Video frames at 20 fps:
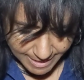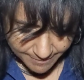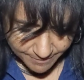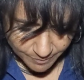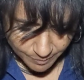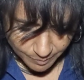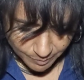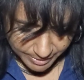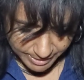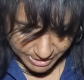
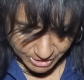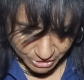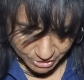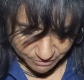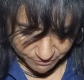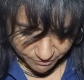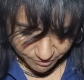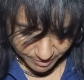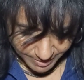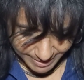
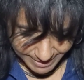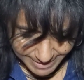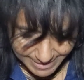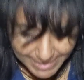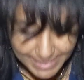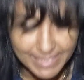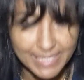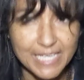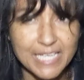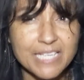admiration for us
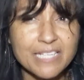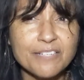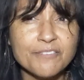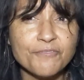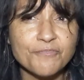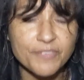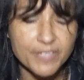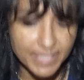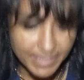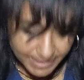is
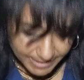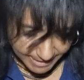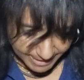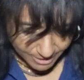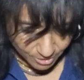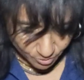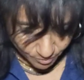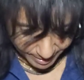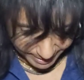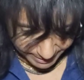infinitely
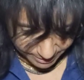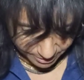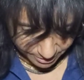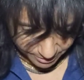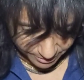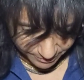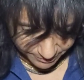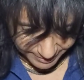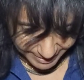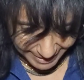
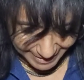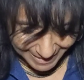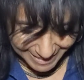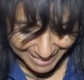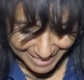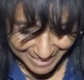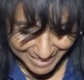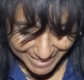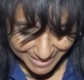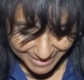greater than
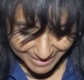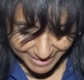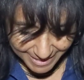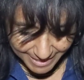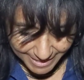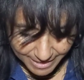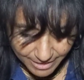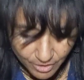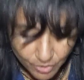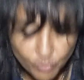
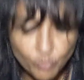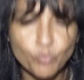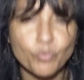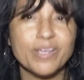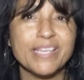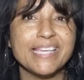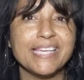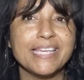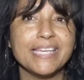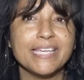anything
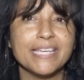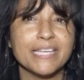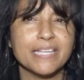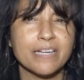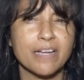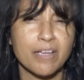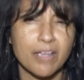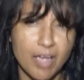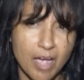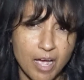we
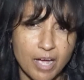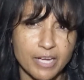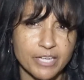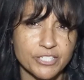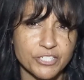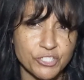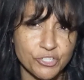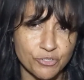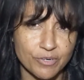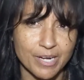can
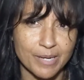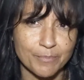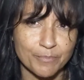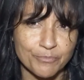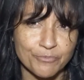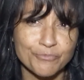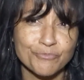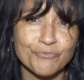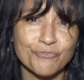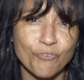conjure
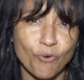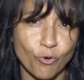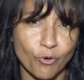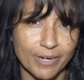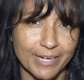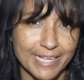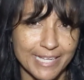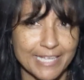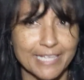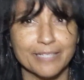up for
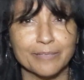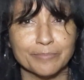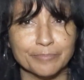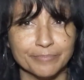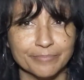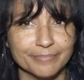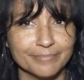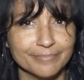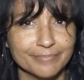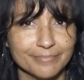
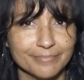Him.